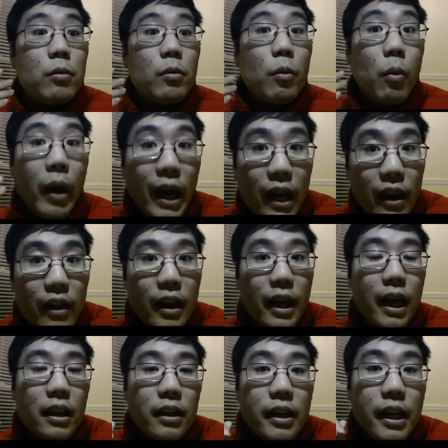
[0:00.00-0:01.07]
way that
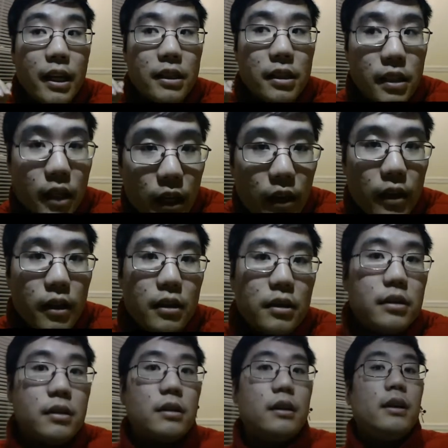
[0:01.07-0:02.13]
Ellen has done
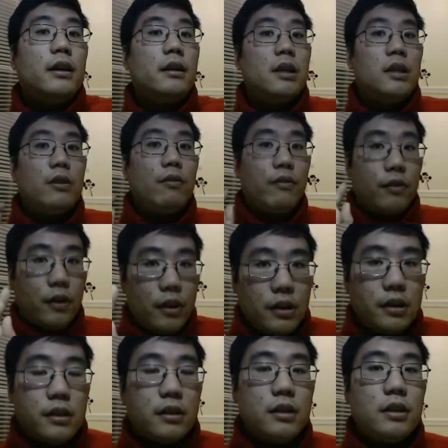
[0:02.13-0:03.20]
this is,
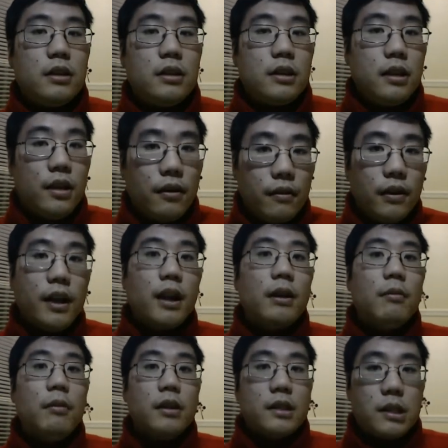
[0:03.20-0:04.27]
first, she's given
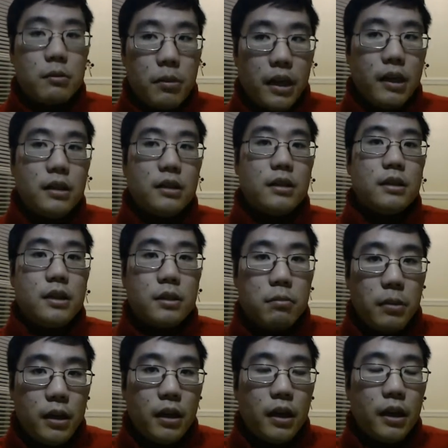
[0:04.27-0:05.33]
him the space to
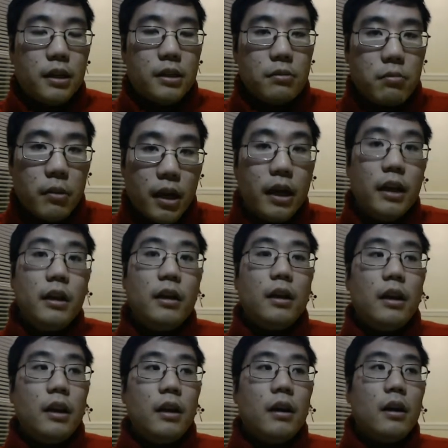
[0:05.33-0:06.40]
speak his mind
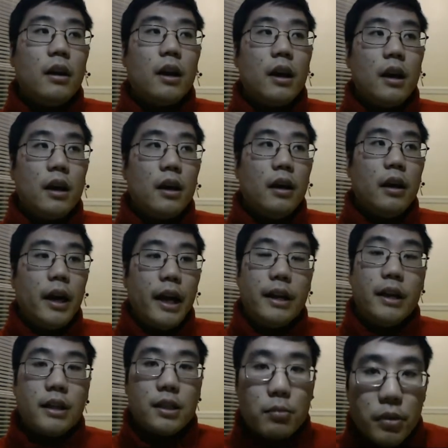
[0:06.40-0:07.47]
and
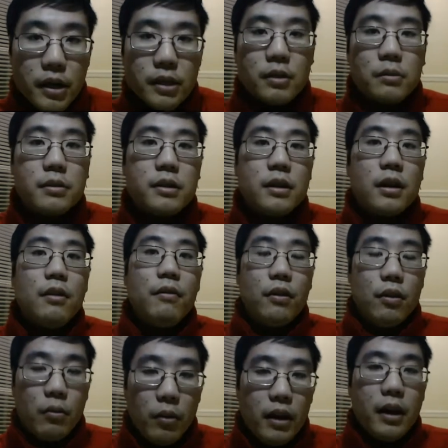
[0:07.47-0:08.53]
express himself
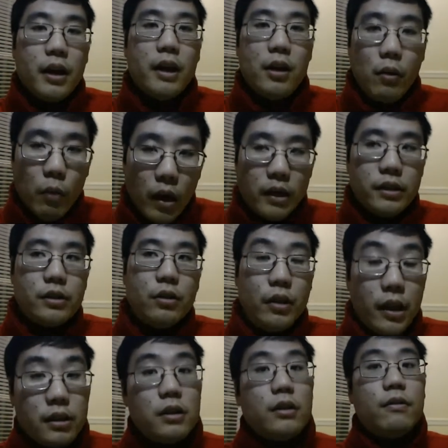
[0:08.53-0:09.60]
the way that he wants to.
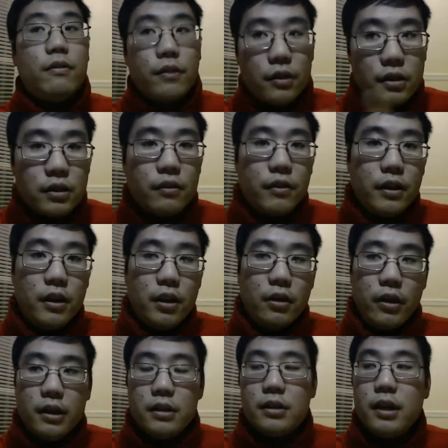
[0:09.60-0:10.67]
That's the first video.
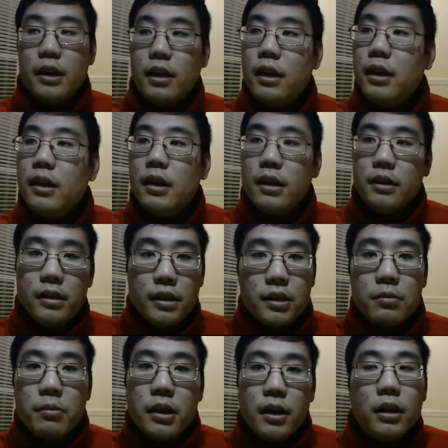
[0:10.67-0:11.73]
That's like a
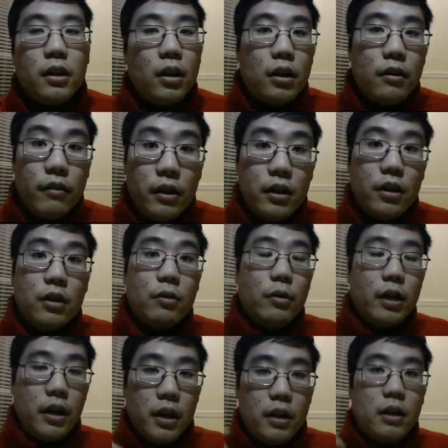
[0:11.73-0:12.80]
6-minute long video
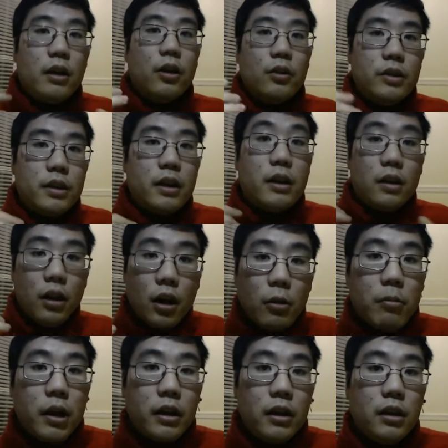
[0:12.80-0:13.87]
where he goes on a long
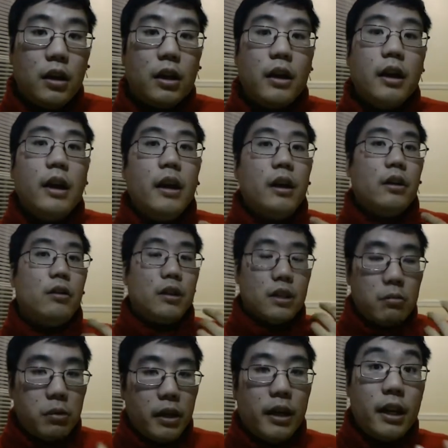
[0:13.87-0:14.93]
monologue to
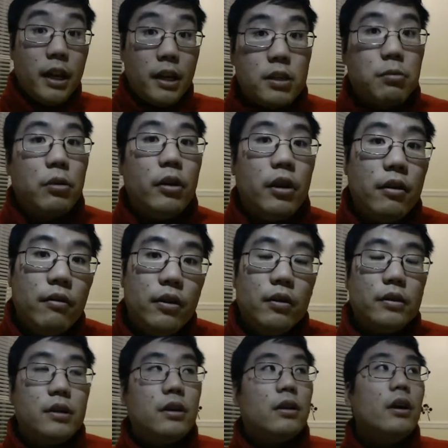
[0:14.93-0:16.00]
explain his point of view.
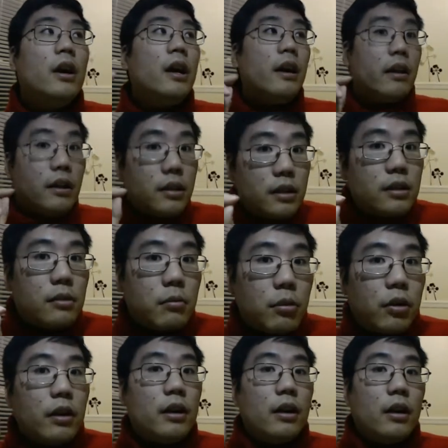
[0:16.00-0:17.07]
So this is
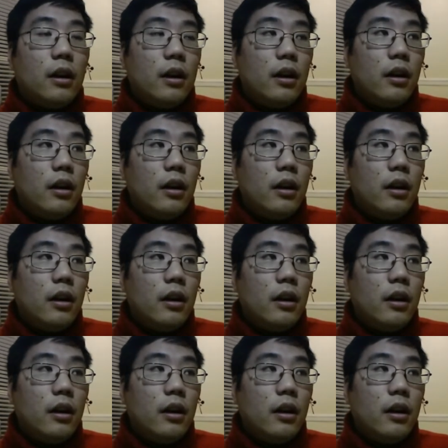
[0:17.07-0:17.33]
important.